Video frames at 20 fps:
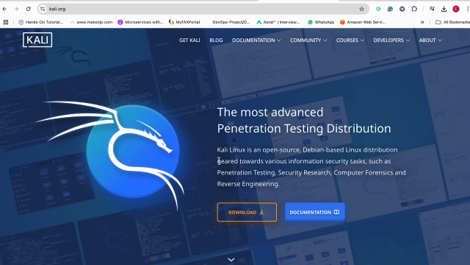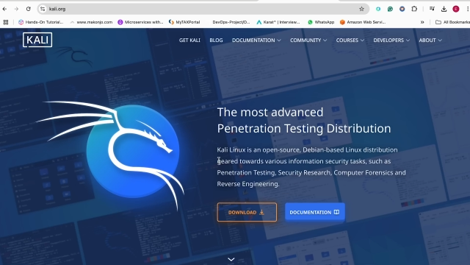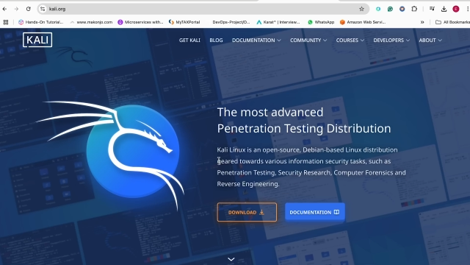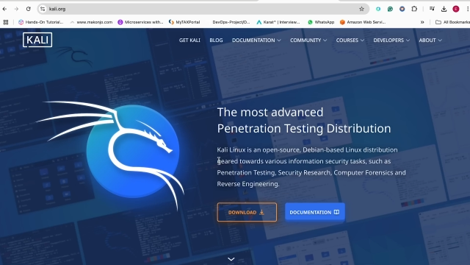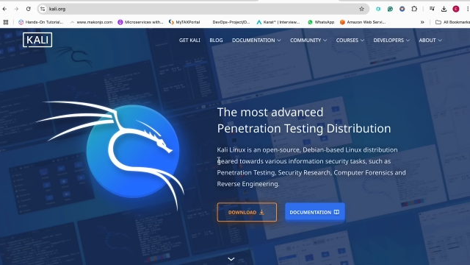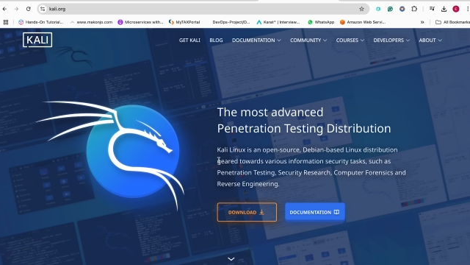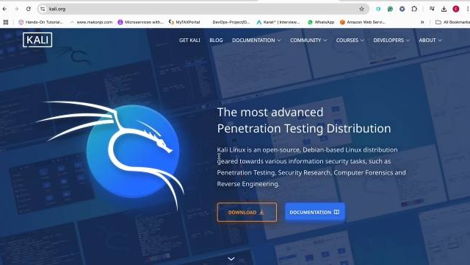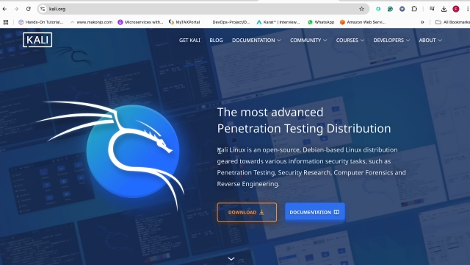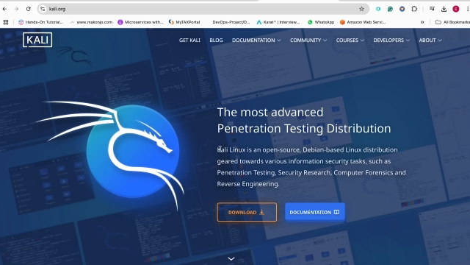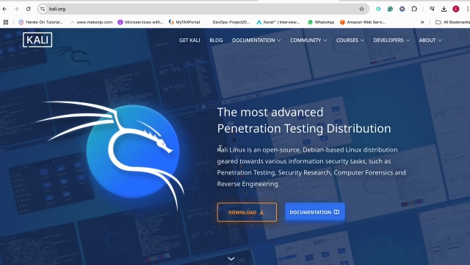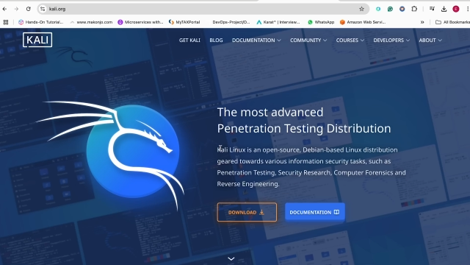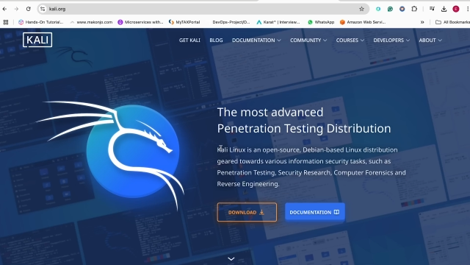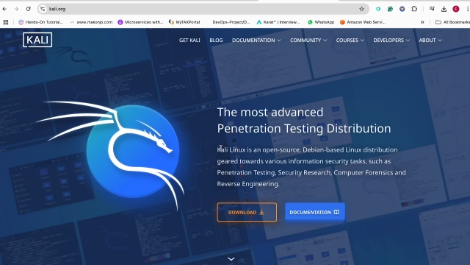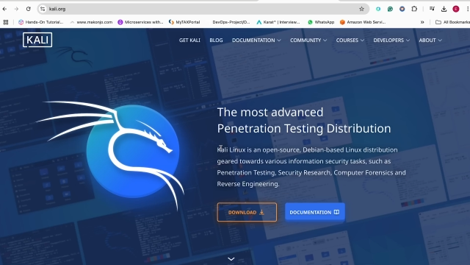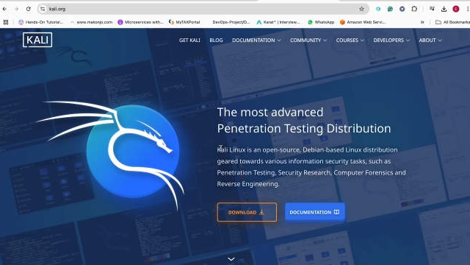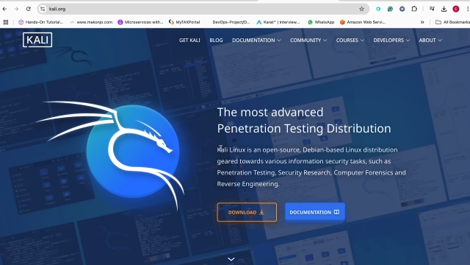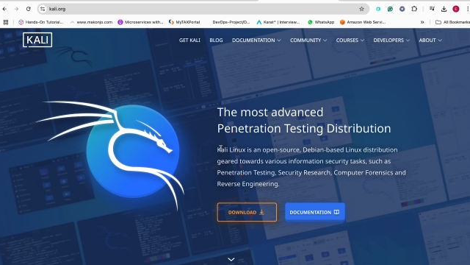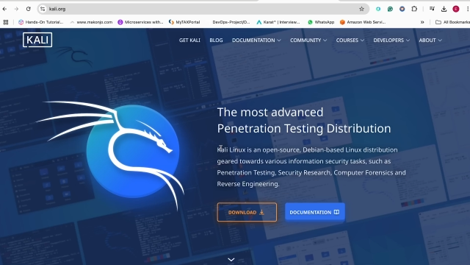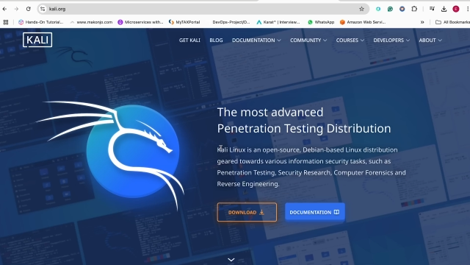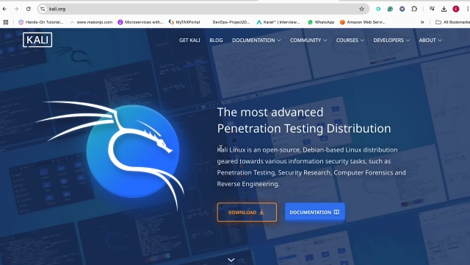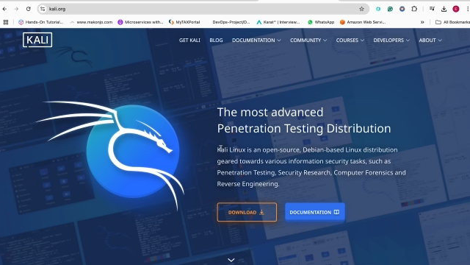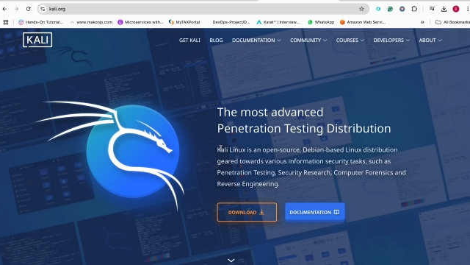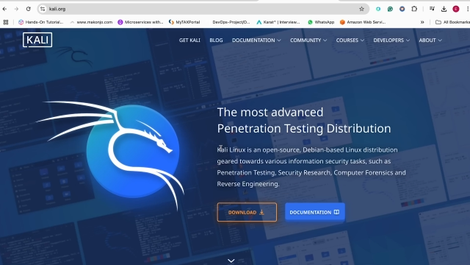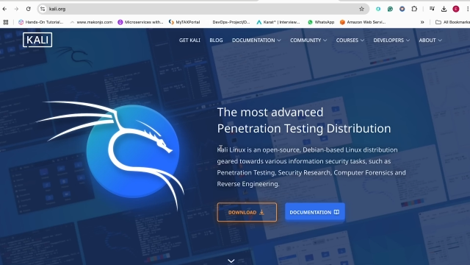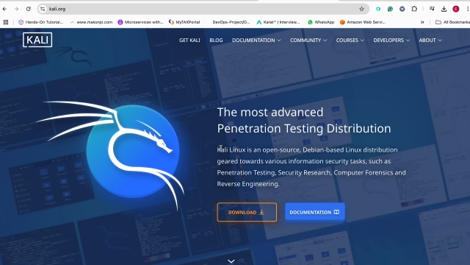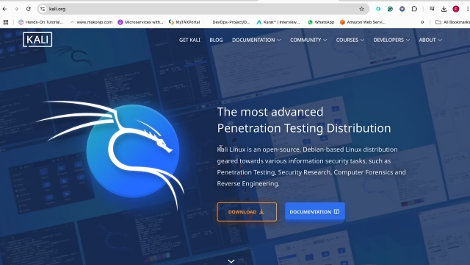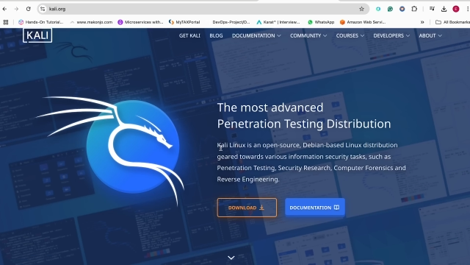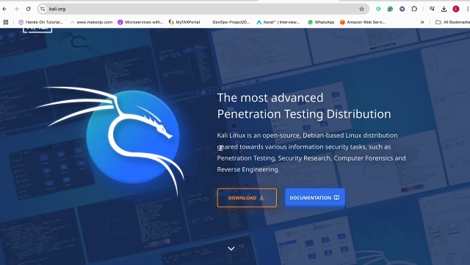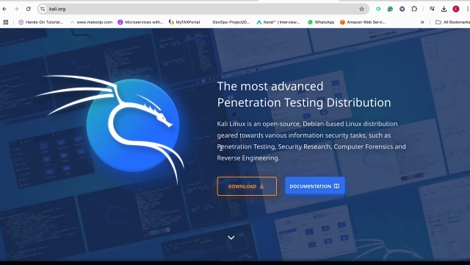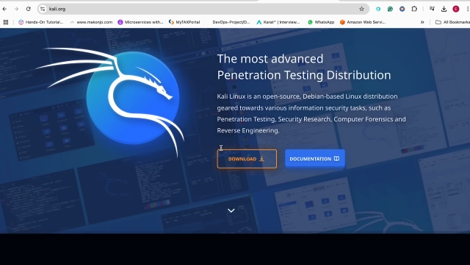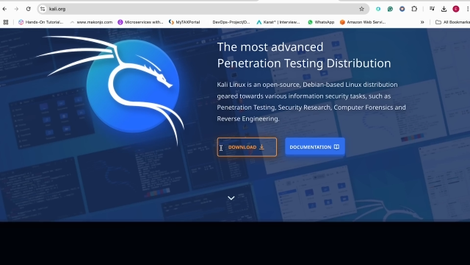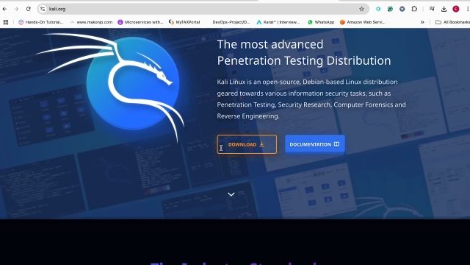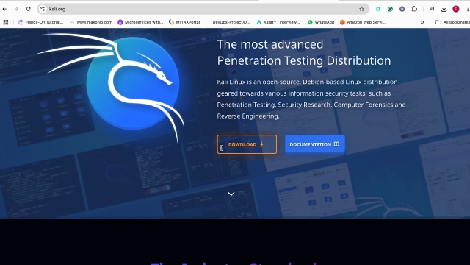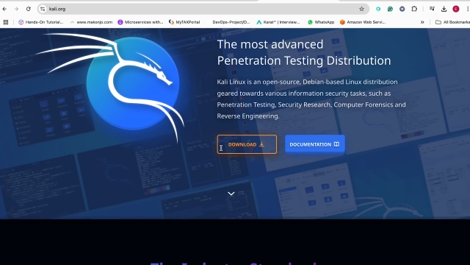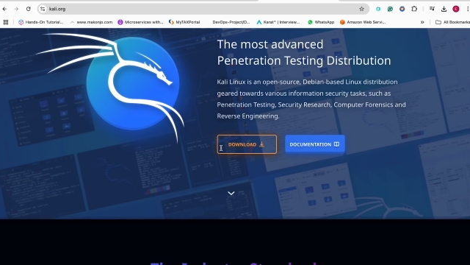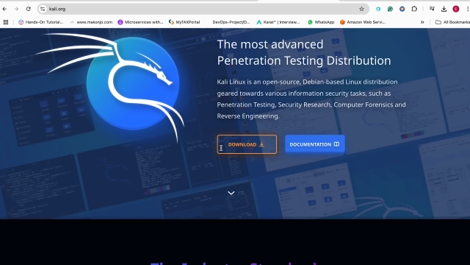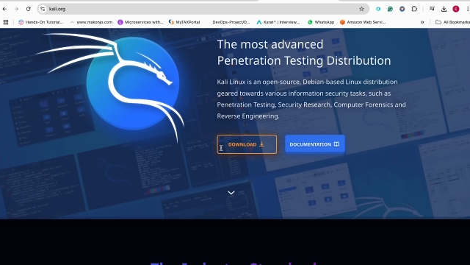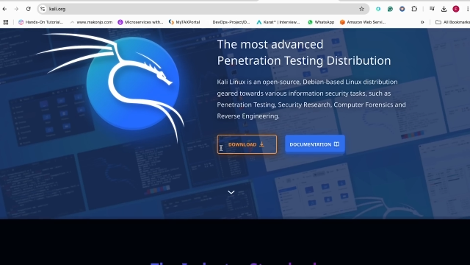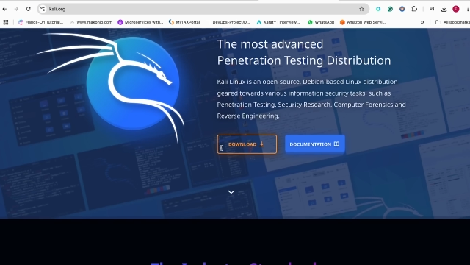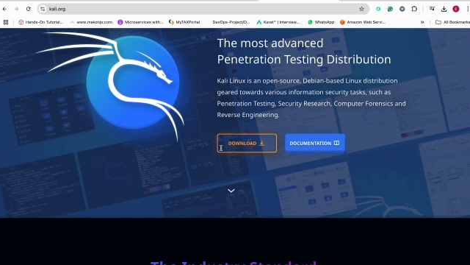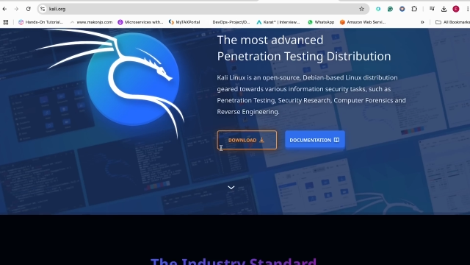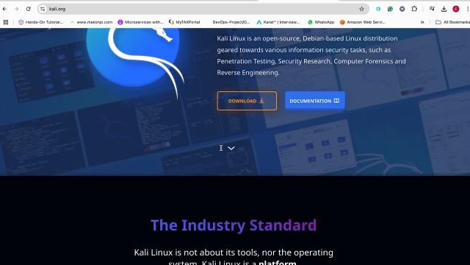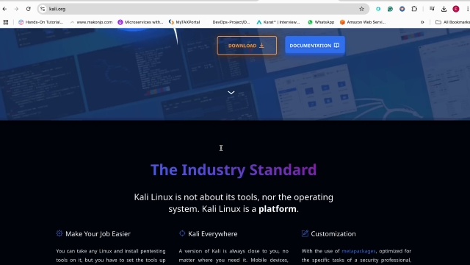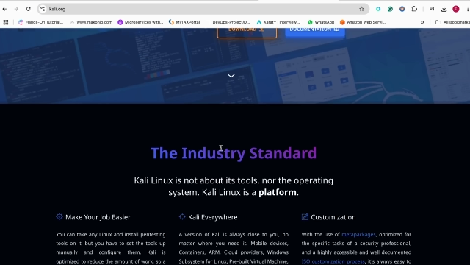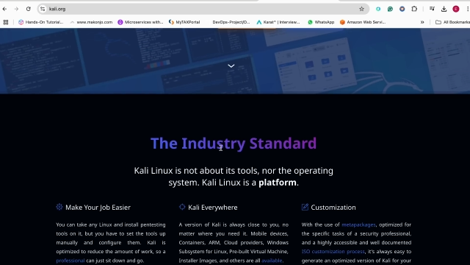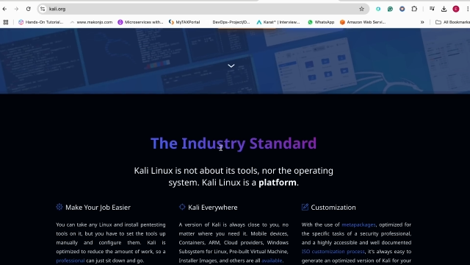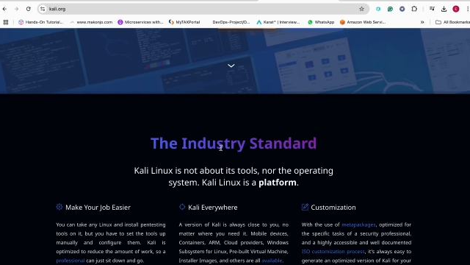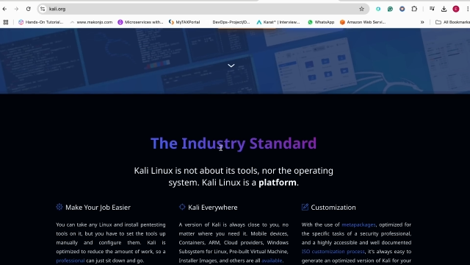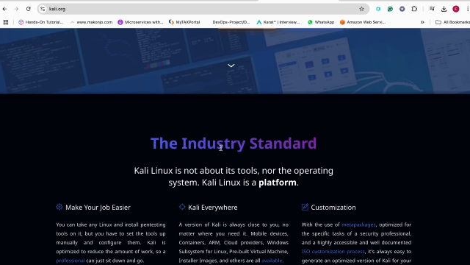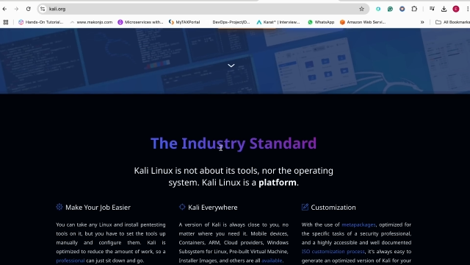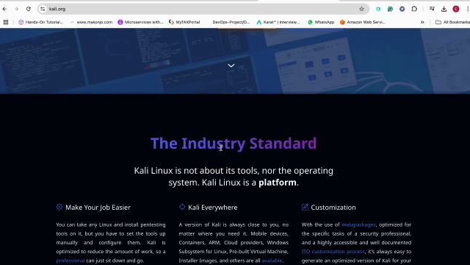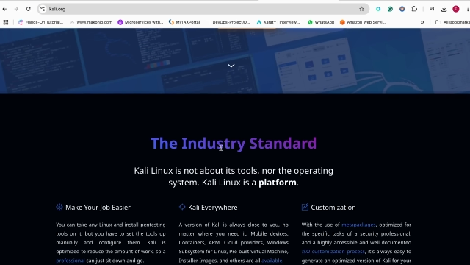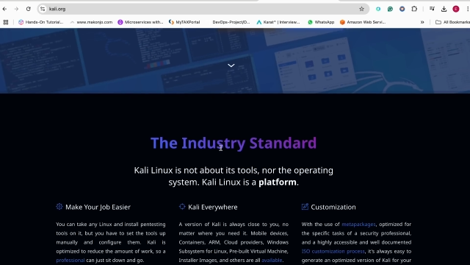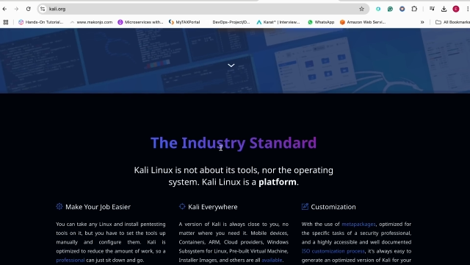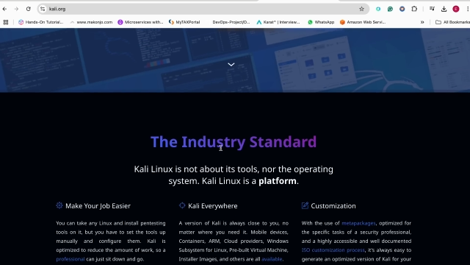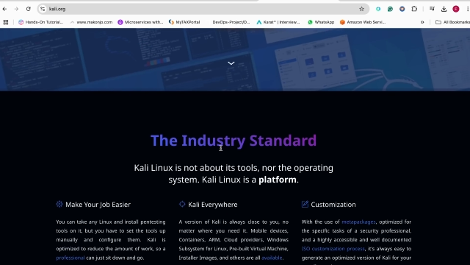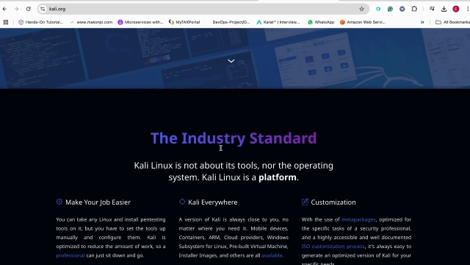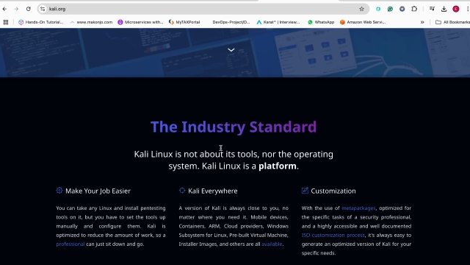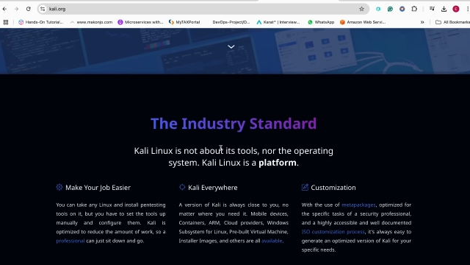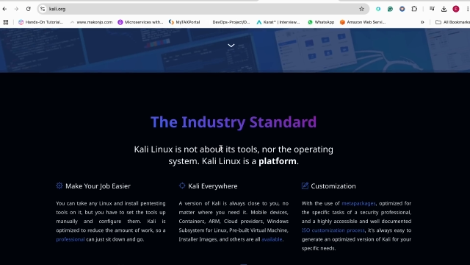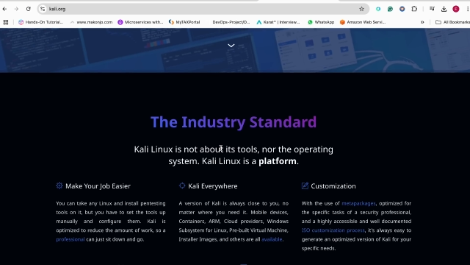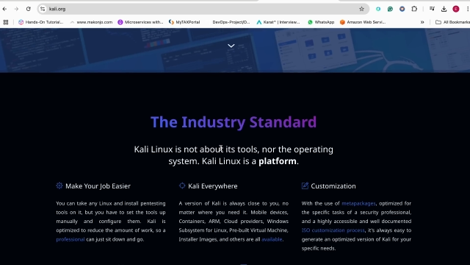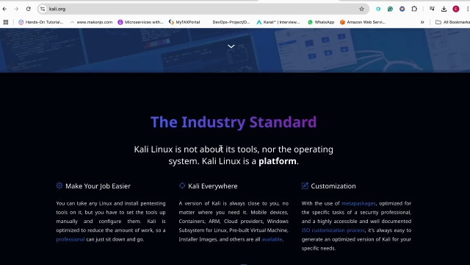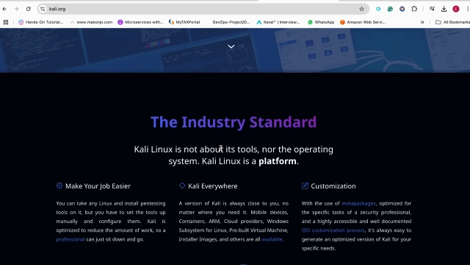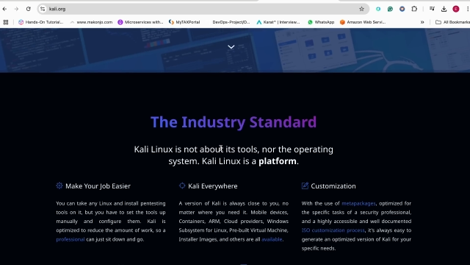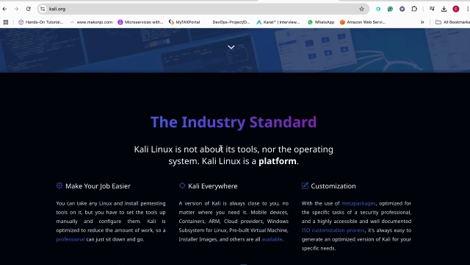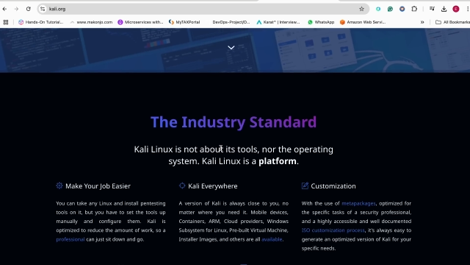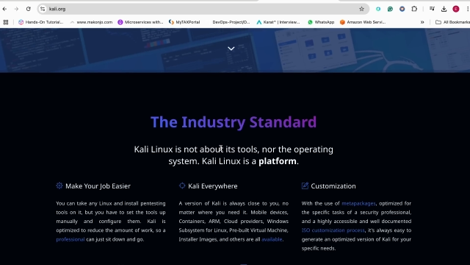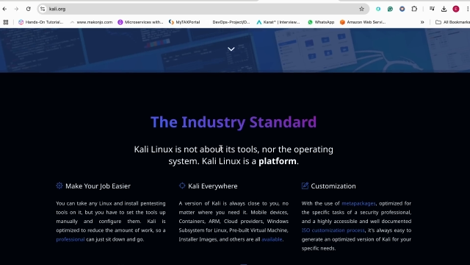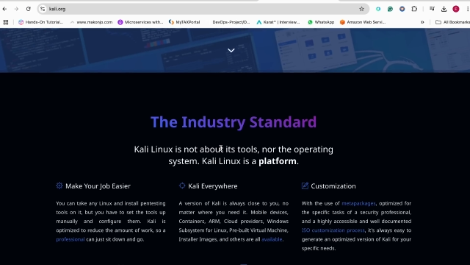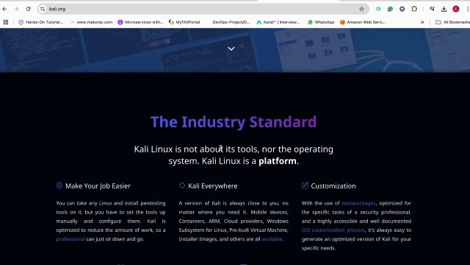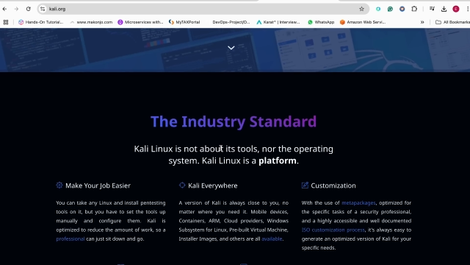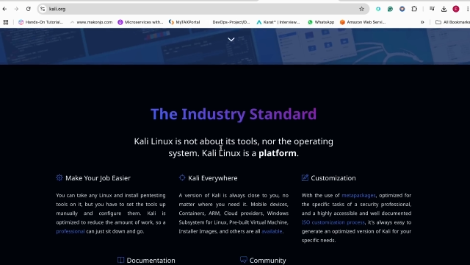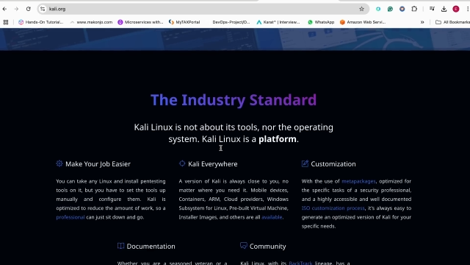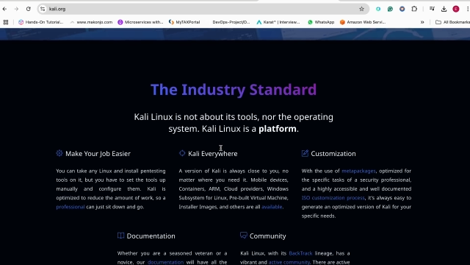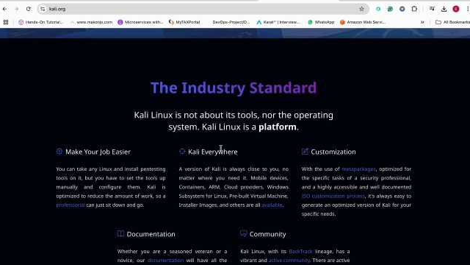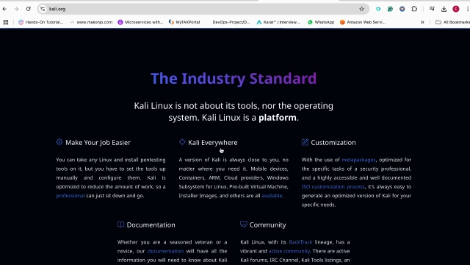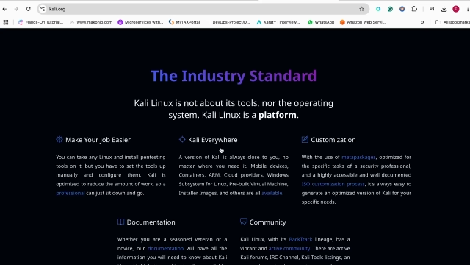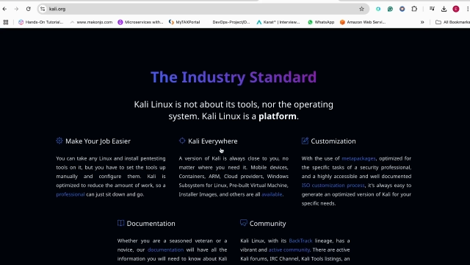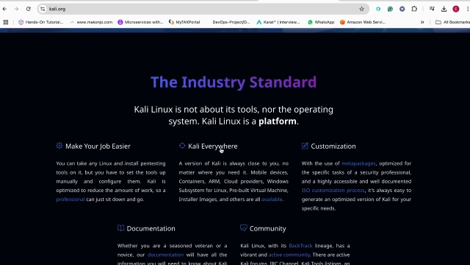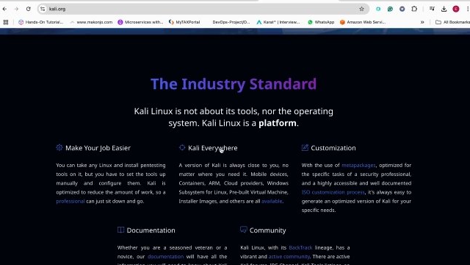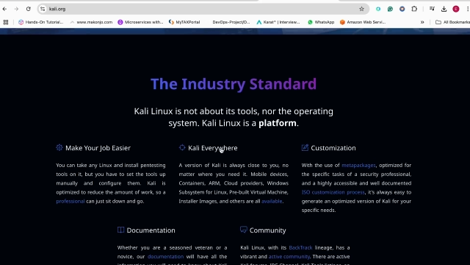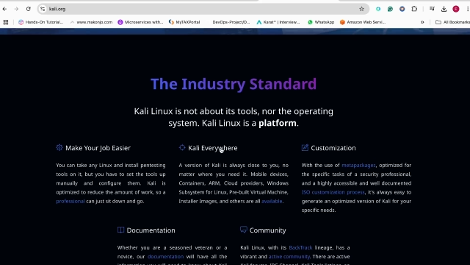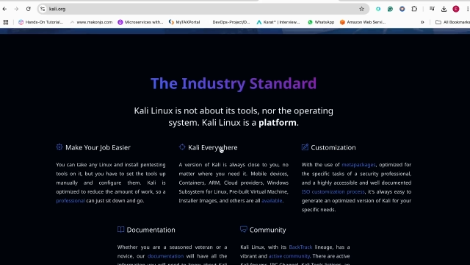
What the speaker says: (no speaker visible)